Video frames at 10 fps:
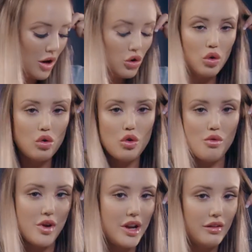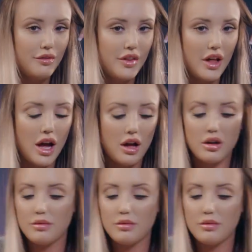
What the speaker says: I don't know the reason for that.